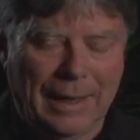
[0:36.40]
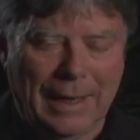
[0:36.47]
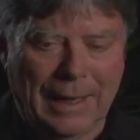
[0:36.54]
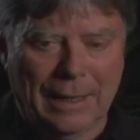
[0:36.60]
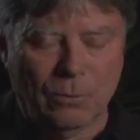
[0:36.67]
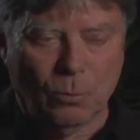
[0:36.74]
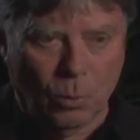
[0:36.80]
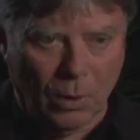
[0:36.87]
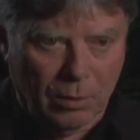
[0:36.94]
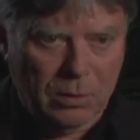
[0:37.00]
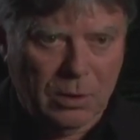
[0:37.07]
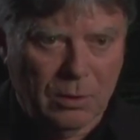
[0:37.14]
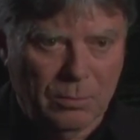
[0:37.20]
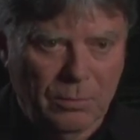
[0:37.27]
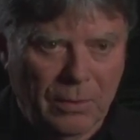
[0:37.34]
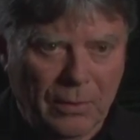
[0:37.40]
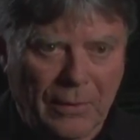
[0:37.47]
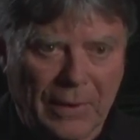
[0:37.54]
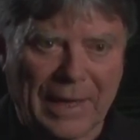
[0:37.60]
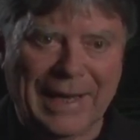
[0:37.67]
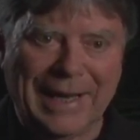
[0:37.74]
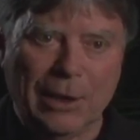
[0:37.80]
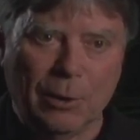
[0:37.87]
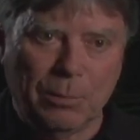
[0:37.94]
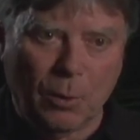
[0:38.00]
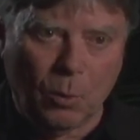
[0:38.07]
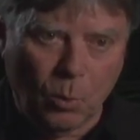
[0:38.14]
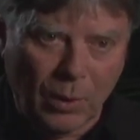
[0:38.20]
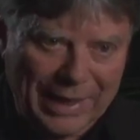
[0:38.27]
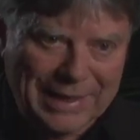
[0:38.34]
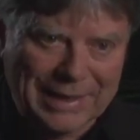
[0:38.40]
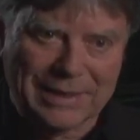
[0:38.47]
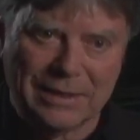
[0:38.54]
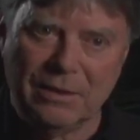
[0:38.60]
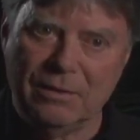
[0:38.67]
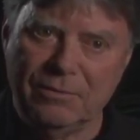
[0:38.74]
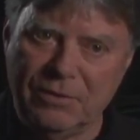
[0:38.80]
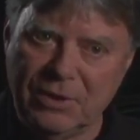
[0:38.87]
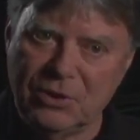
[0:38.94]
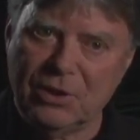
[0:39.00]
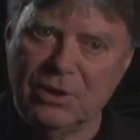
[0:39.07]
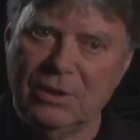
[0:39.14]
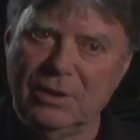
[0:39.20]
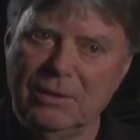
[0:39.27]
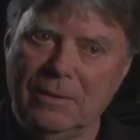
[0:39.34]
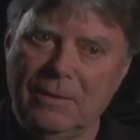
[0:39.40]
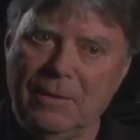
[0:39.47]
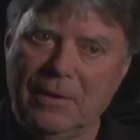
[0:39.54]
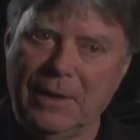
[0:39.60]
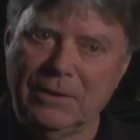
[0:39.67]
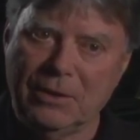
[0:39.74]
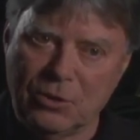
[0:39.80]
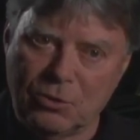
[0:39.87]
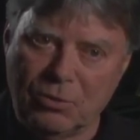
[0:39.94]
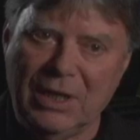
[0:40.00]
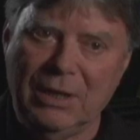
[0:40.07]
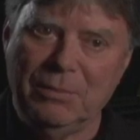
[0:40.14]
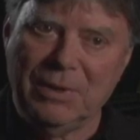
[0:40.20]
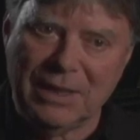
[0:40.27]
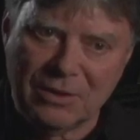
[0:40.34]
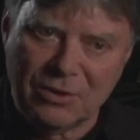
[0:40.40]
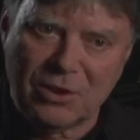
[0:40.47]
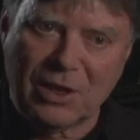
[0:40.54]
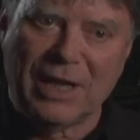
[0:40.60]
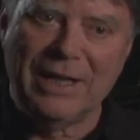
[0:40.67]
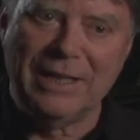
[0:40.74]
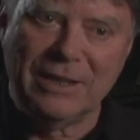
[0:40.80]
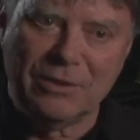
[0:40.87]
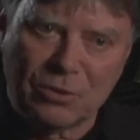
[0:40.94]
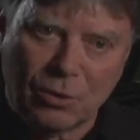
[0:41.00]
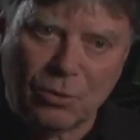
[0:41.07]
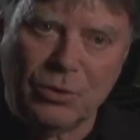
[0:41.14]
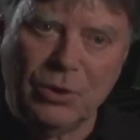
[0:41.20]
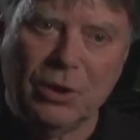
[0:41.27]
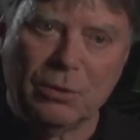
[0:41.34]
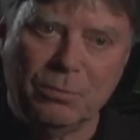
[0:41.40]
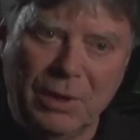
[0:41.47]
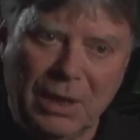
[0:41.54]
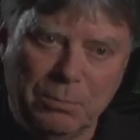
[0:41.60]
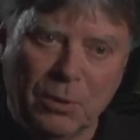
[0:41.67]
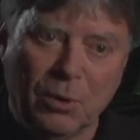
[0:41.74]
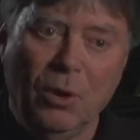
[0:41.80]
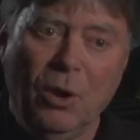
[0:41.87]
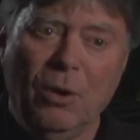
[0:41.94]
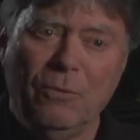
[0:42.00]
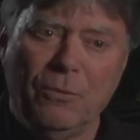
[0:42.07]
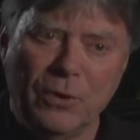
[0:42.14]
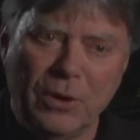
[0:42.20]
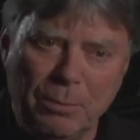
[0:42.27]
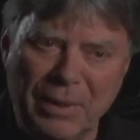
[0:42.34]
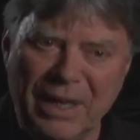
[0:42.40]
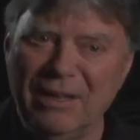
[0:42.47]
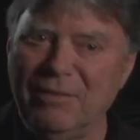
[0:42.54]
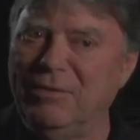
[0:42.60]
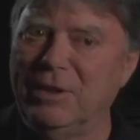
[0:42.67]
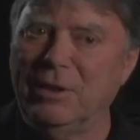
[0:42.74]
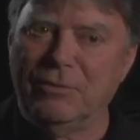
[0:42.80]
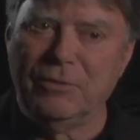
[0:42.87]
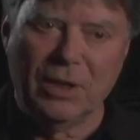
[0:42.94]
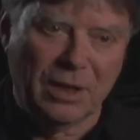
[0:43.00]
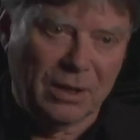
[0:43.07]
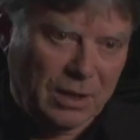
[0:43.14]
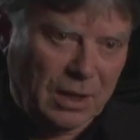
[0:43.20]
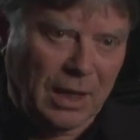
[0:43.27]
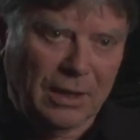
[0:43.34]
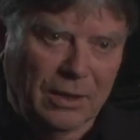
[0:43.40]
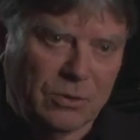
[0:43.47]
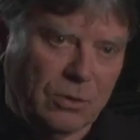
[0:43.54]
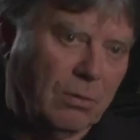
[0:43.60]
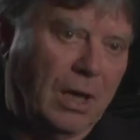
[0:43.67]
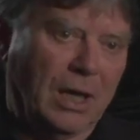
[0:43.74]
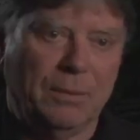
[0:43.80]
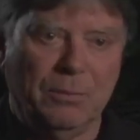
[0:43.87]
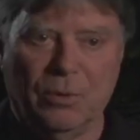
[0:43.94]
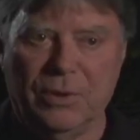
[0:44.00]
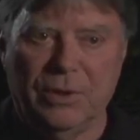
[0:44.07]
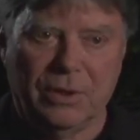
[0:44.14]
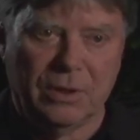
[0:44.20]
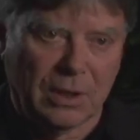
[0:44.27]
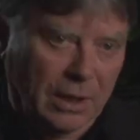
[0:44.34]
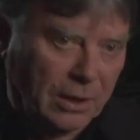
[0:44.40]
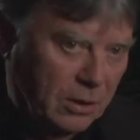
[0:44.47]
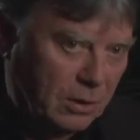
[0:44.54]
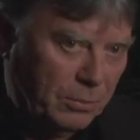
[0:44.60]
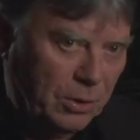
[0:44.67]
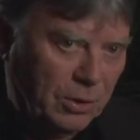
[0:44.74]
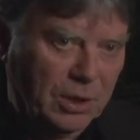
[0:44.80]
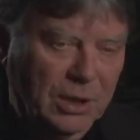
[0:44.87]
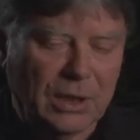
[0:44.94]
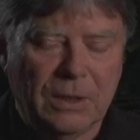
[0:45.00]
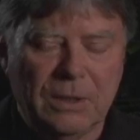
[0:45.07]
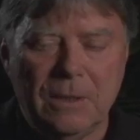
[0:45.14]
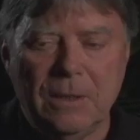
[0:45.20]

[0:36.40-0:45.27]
and welcome and help awaken the vision and the dream inside its own young people for the benefit of the entire tribe or the entire community.